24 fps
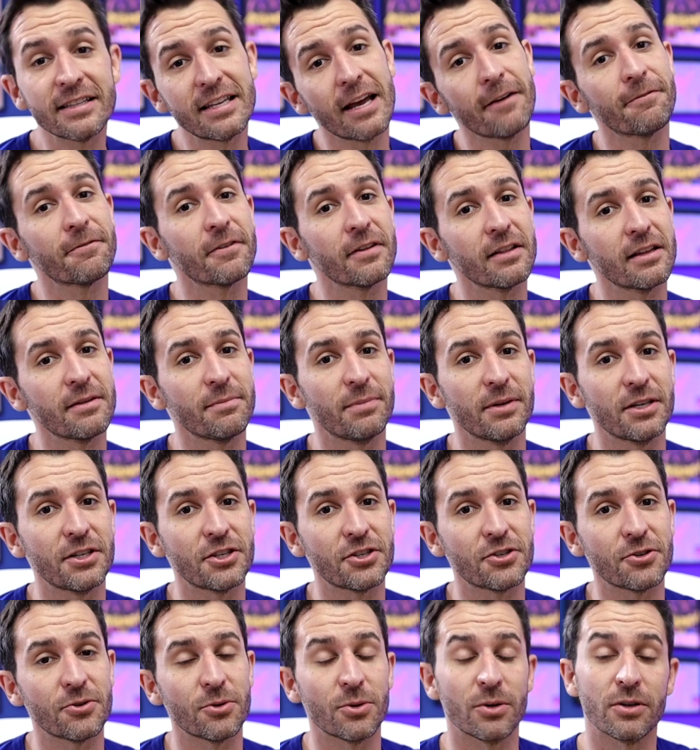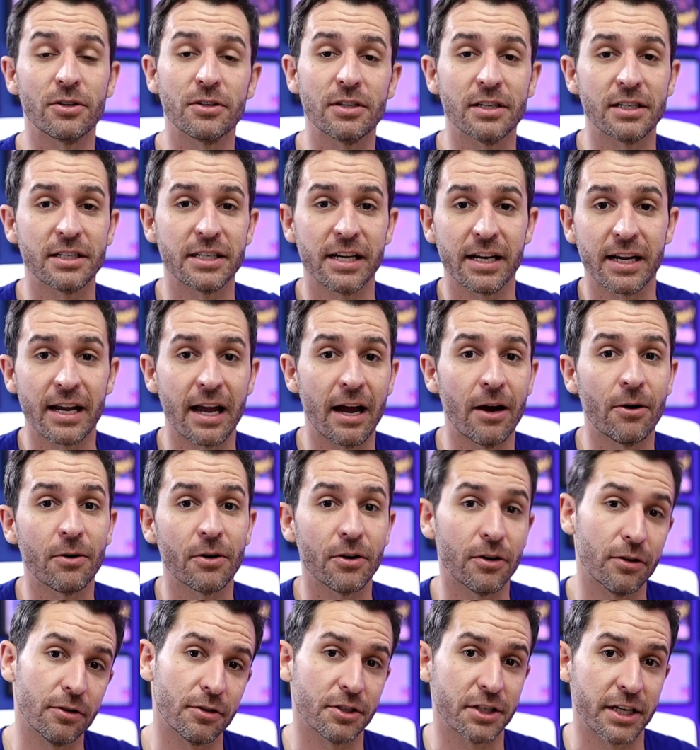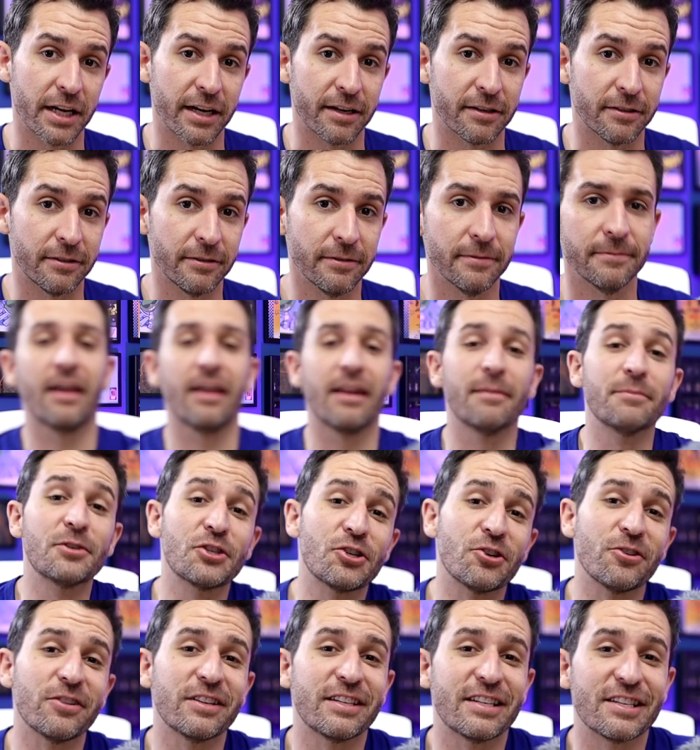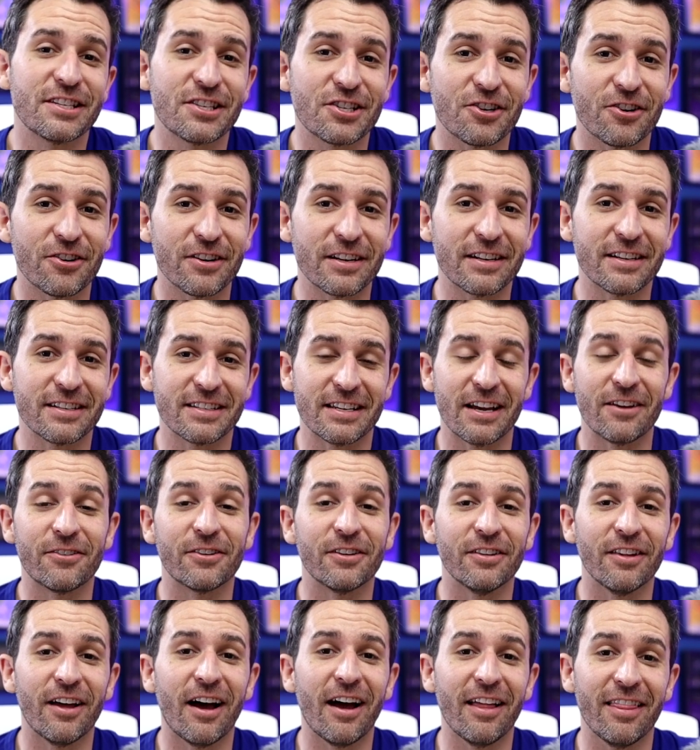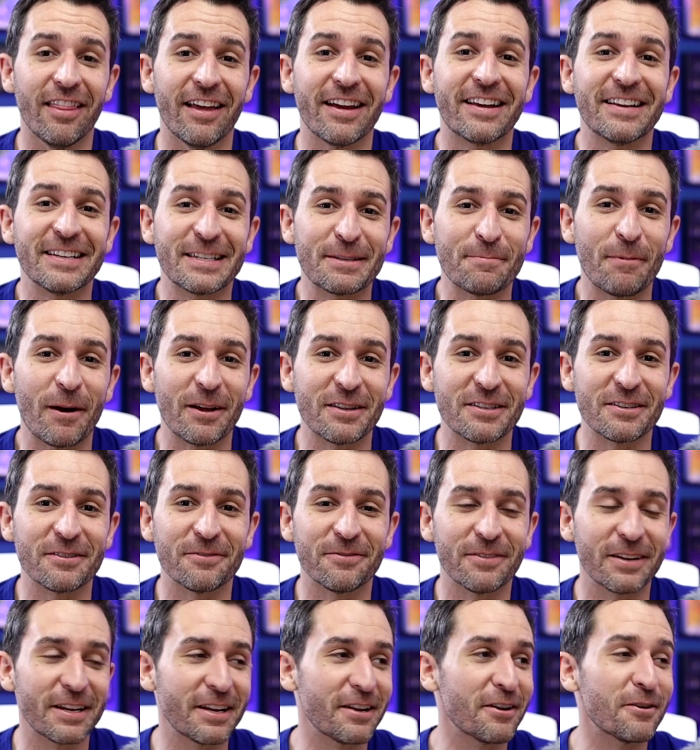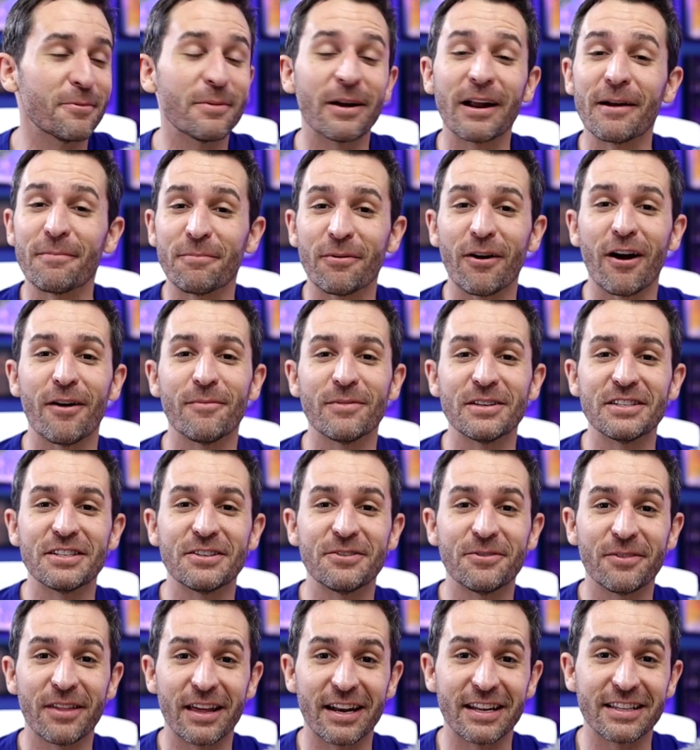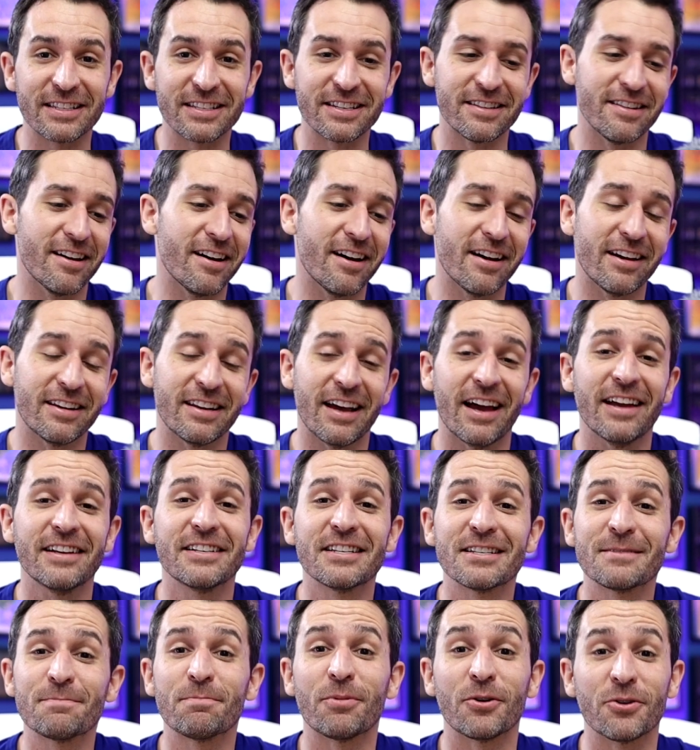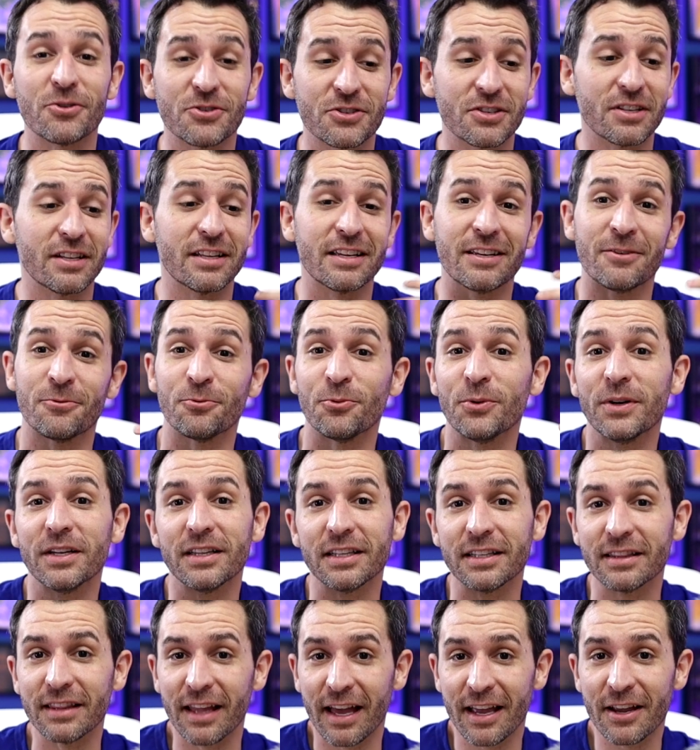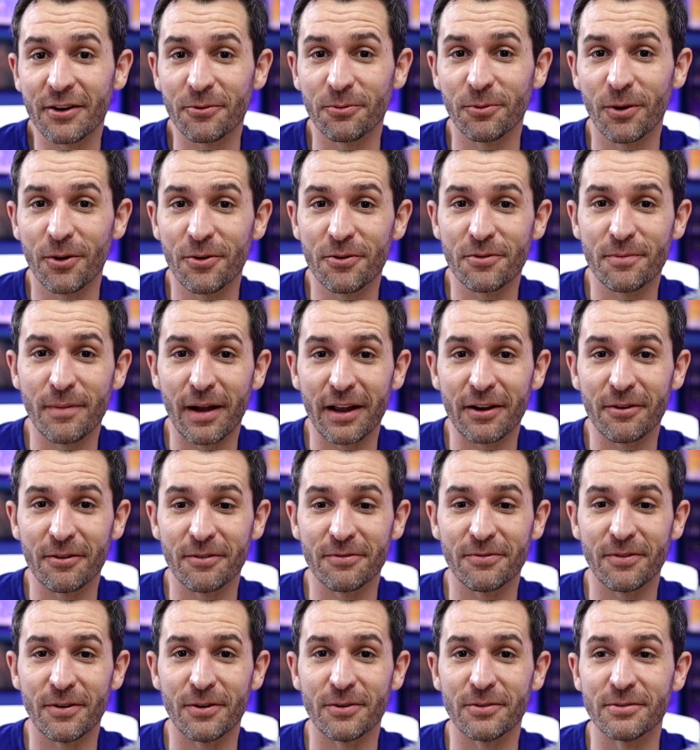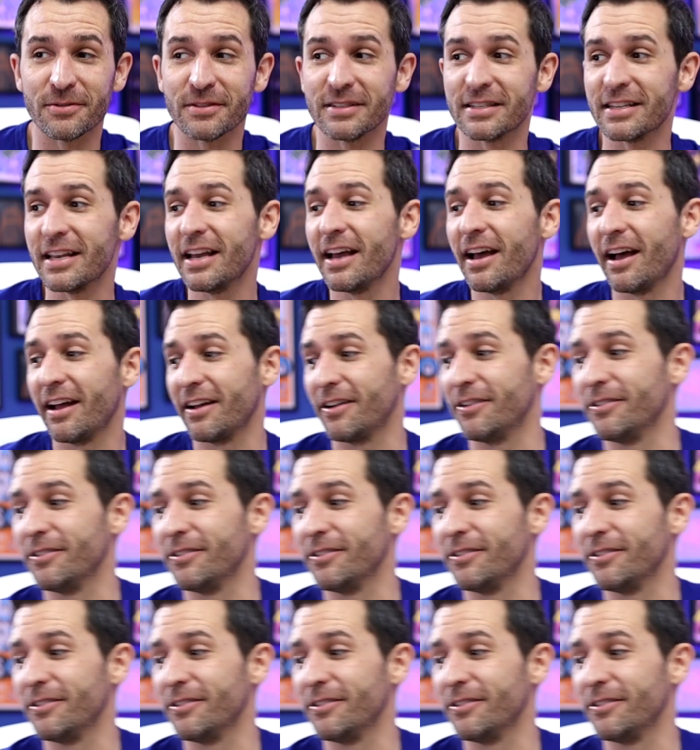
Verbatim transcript: definitely be sure to check out her channel. And I'm sure this is starting to sound a lot like a sponsored video, but I promise you that it's not. I just personally really like Rode microphones. I